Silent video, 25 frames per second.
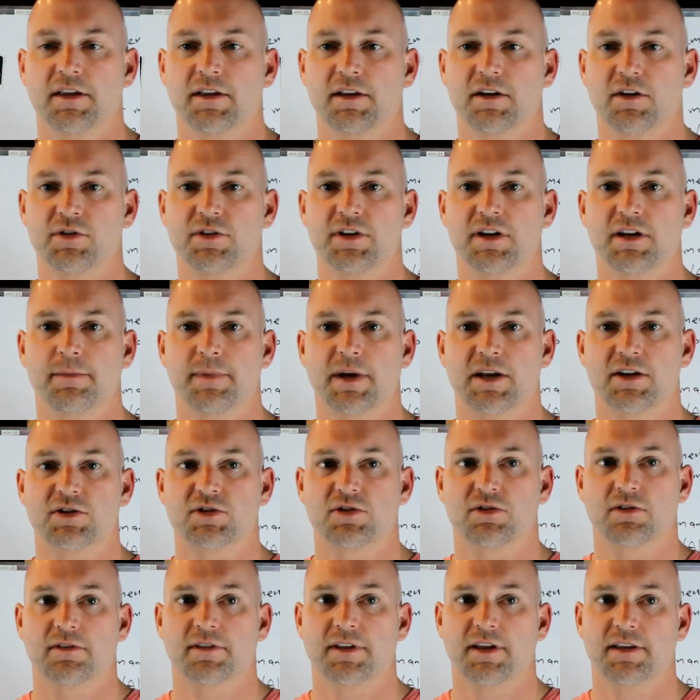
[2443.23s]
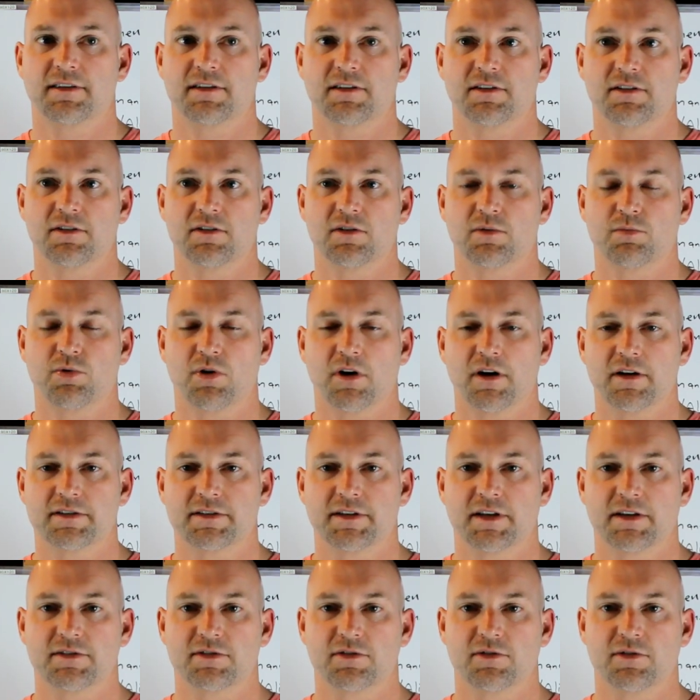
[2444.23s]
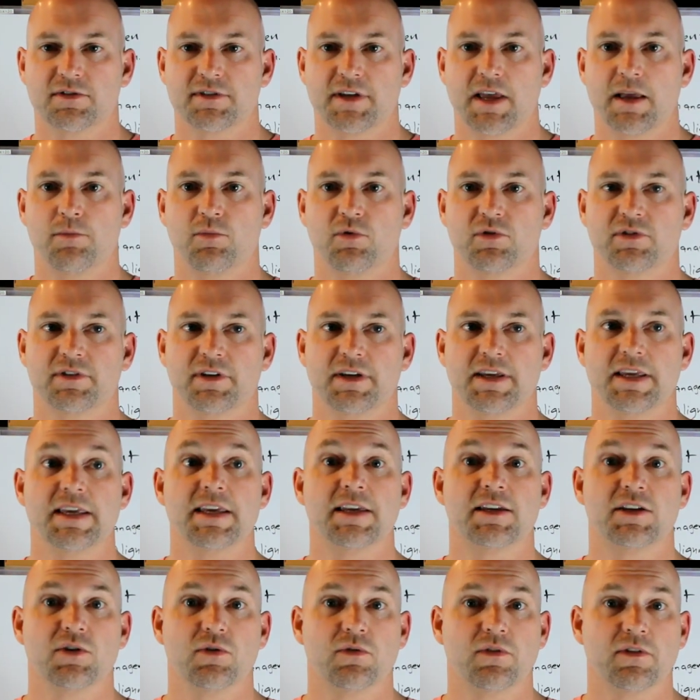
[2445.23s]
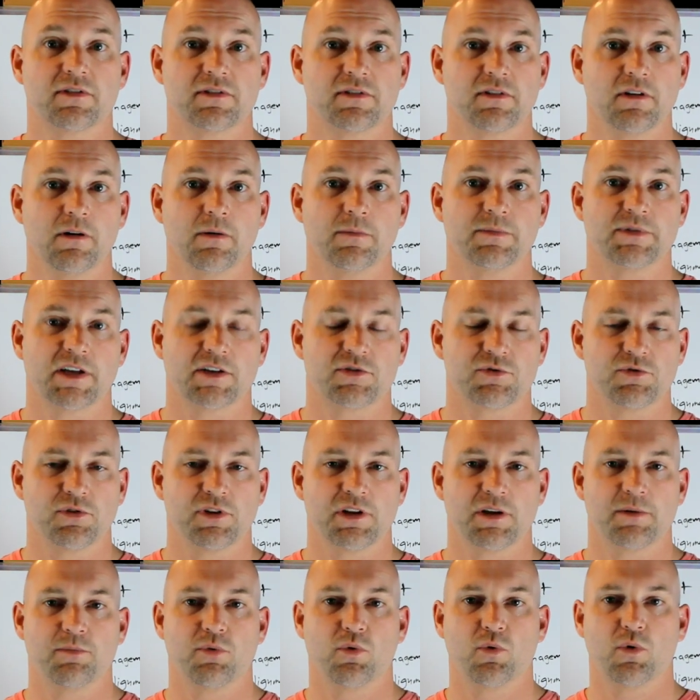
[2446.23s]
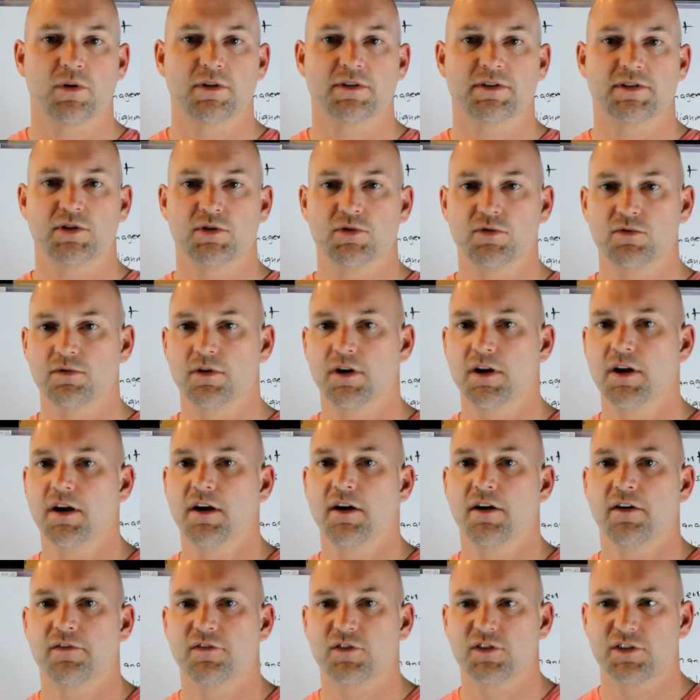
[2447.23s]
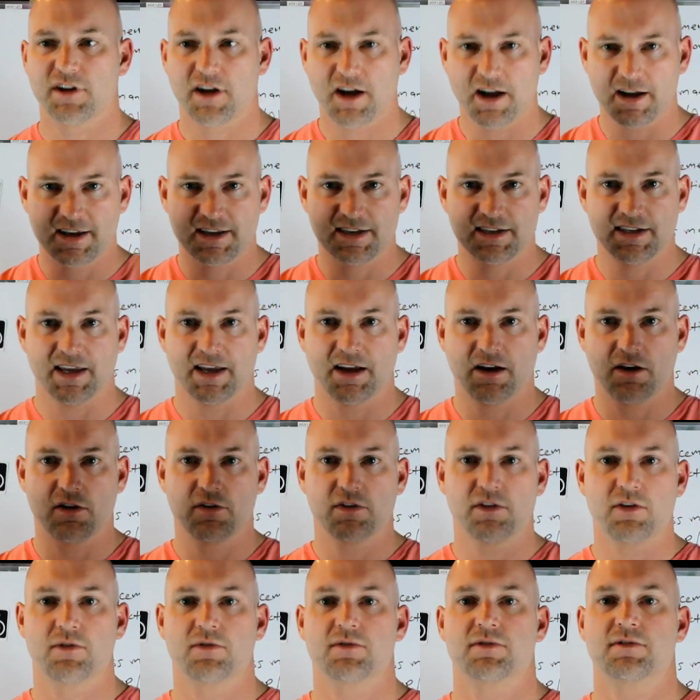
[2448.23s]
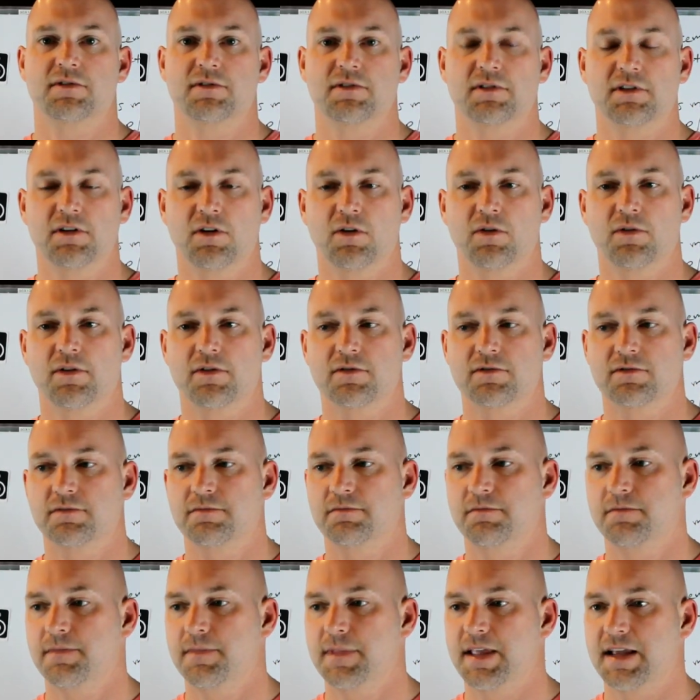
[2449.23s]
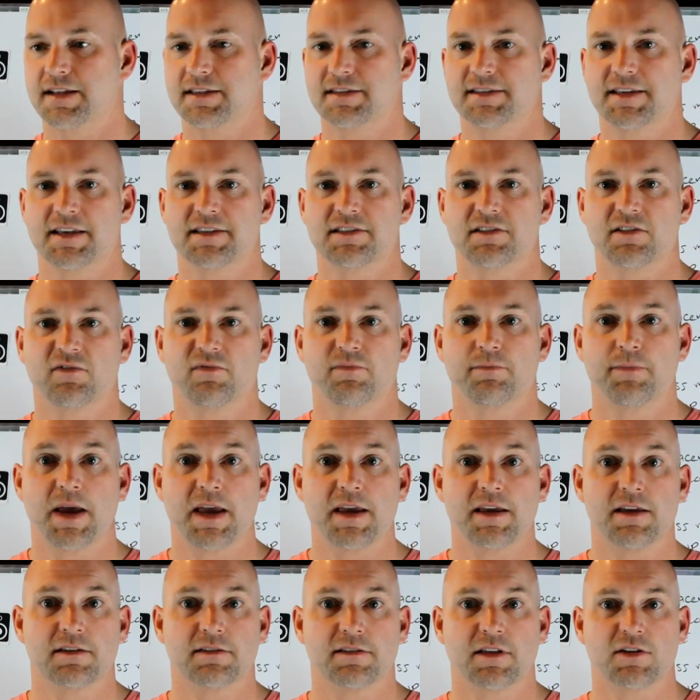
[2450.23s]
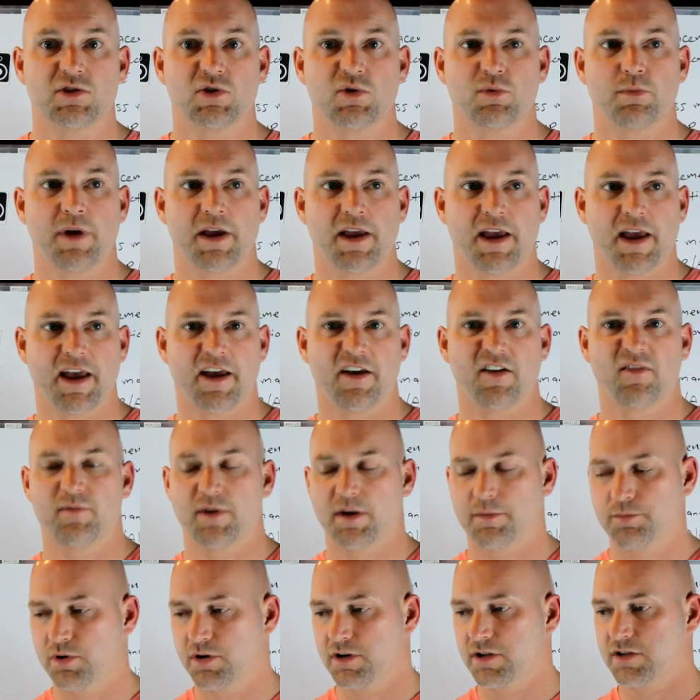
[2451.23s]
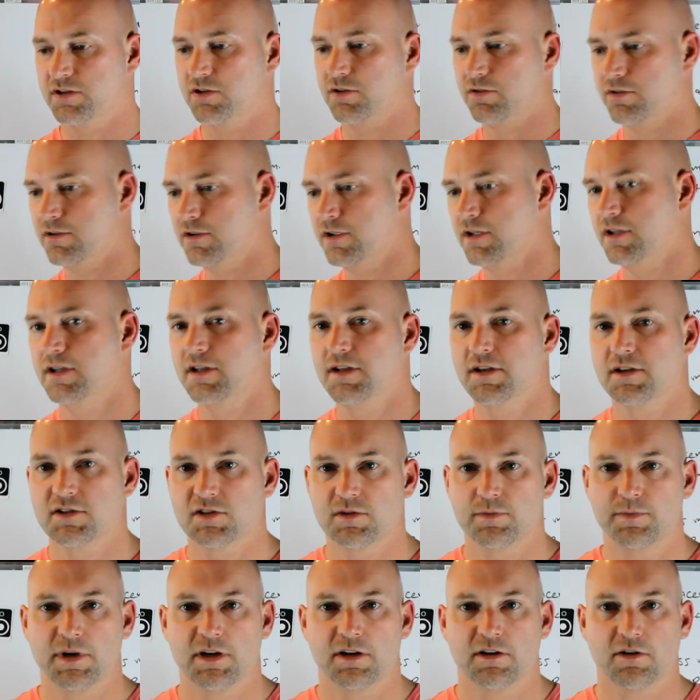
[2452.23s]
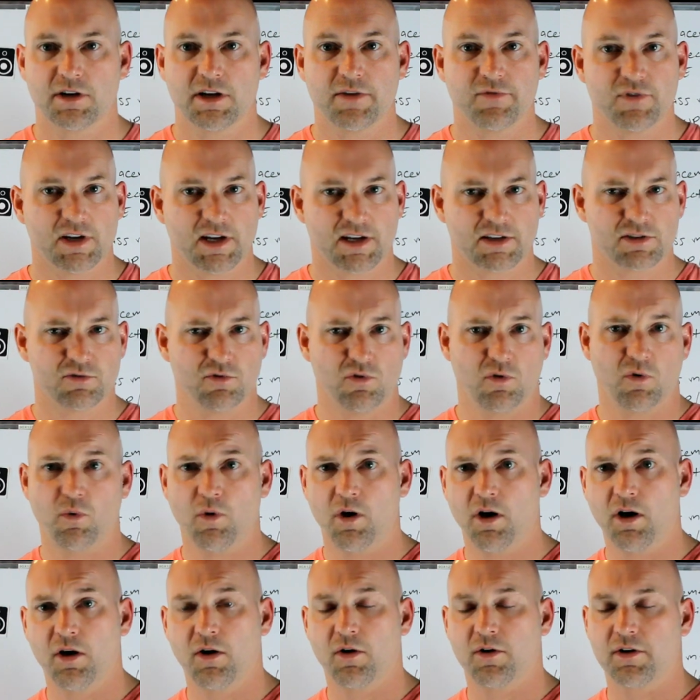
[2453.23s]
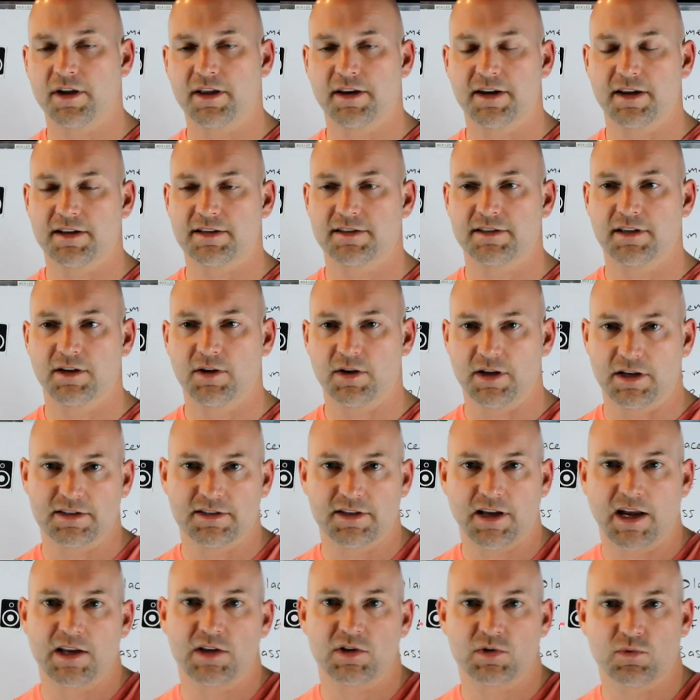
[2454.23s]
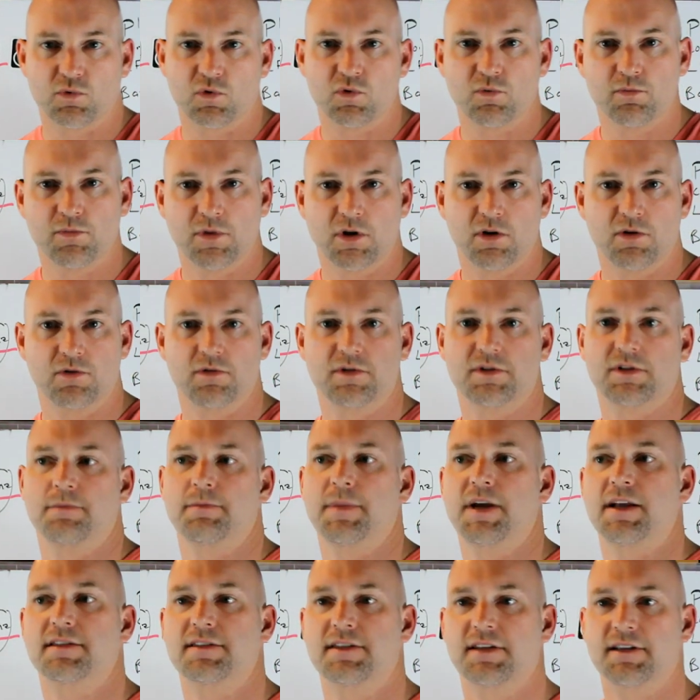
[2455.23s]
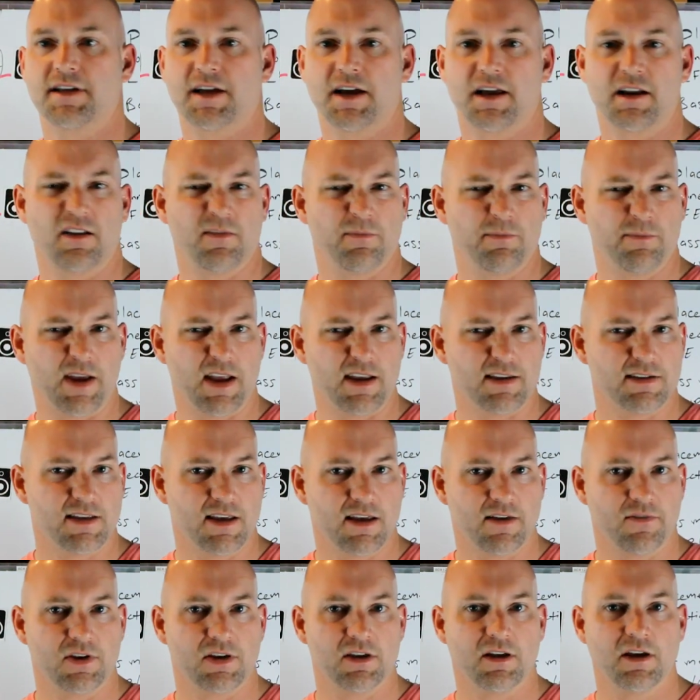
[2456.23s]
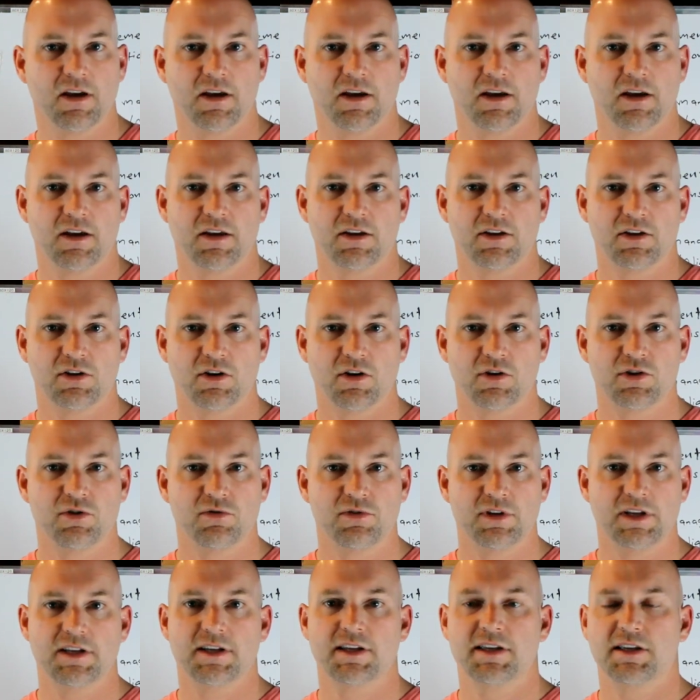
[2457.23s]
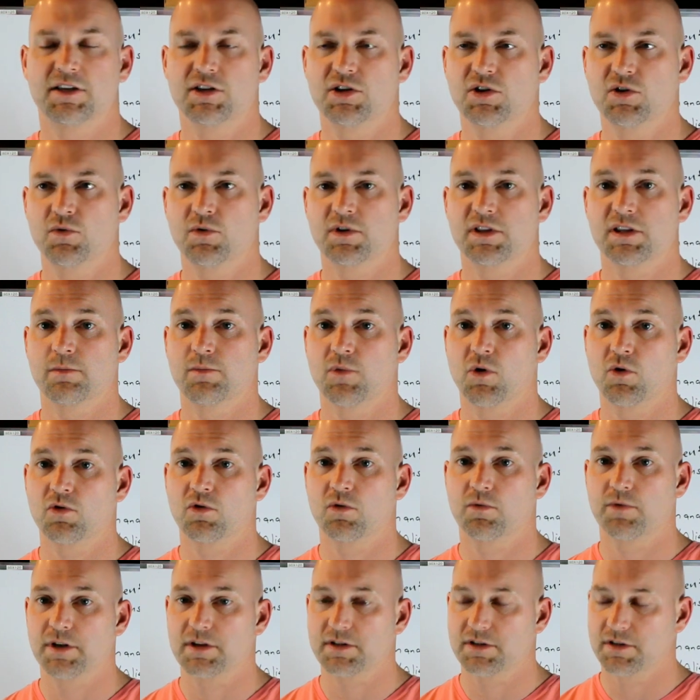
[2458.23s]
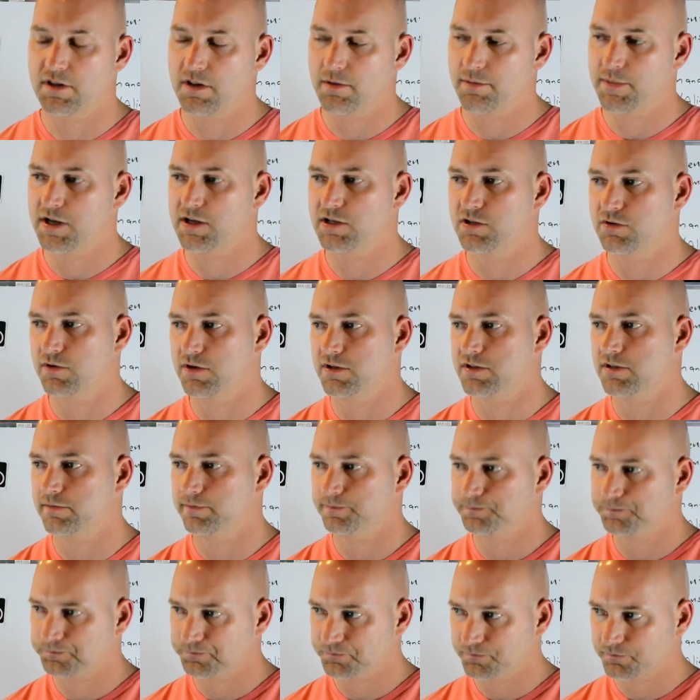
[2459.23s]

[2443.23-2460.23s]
You know, you need to make sure that your processor is able to EQ the subs. That's really important too for knocking down those, you know, those excessive bass that you may have by putting your speaker even next to a wall can ex excites room modes and makes it kind of bass heavy. You know, you need EQ in the modal region, the bass region.